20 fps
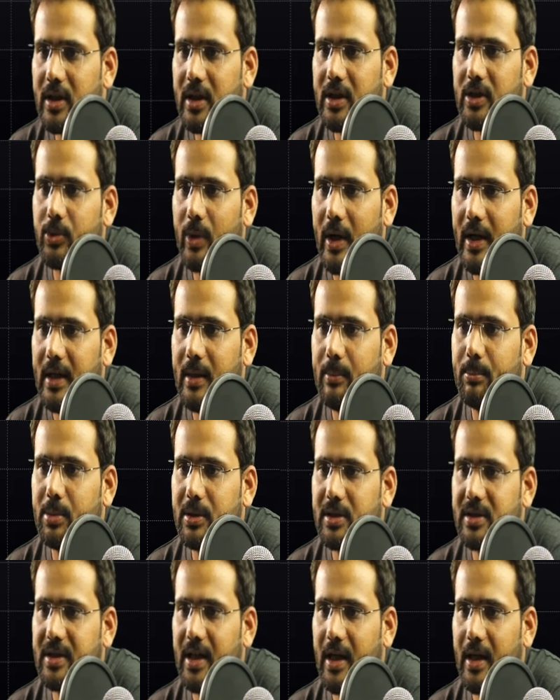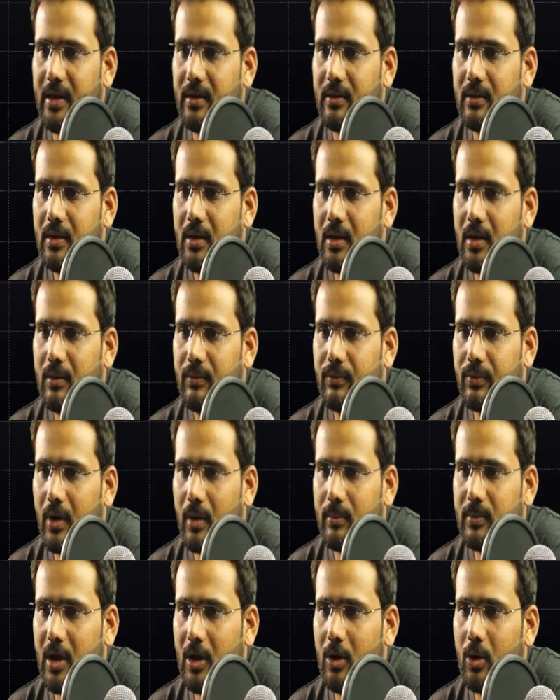than 20%
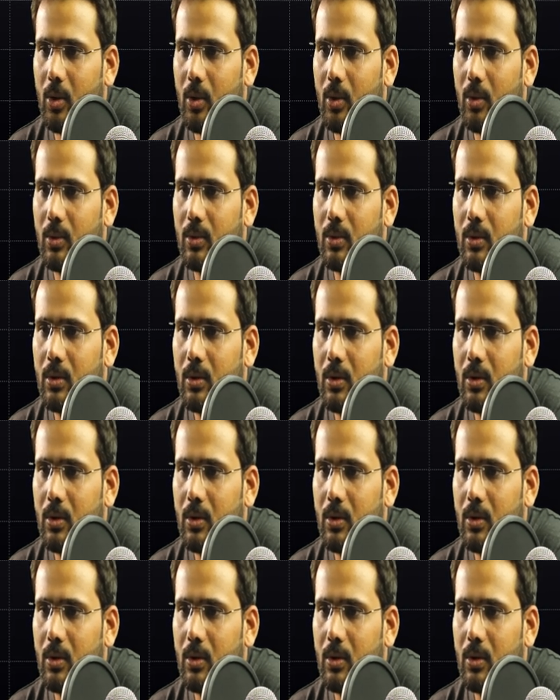from the low.